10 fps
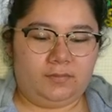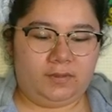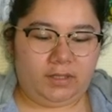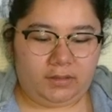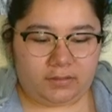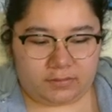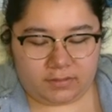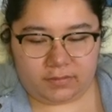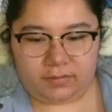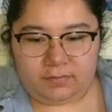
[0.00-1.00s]
like, there's
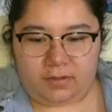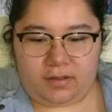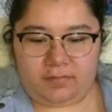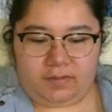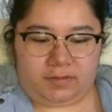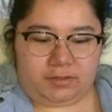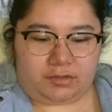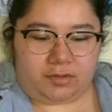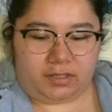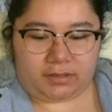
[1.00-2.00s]
nothing wrong with
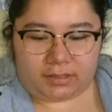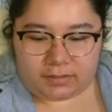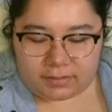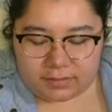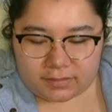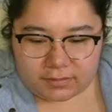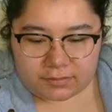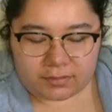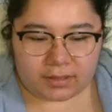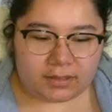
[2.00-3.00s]
enjoying, like,
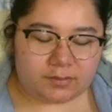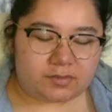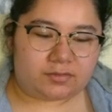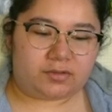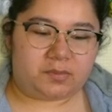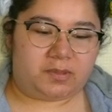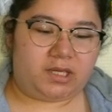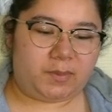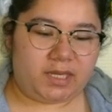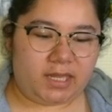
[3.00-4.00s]
Nintendo games or
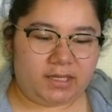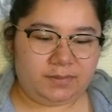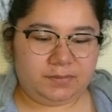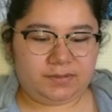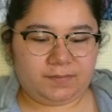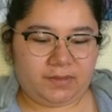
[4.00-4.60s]
baby games.